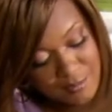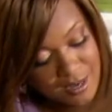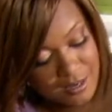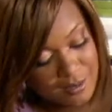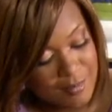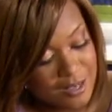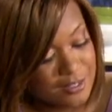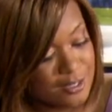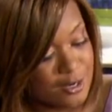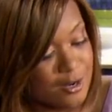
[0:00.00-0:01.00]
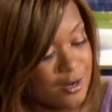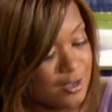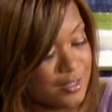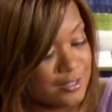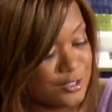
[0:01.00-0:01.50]
me making a mess here.
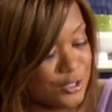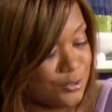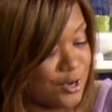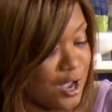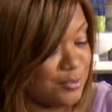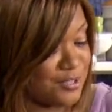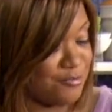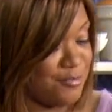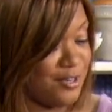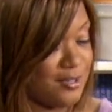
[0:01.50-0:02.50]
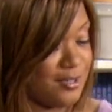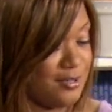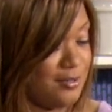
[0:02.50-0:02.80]
That's two cups of milk.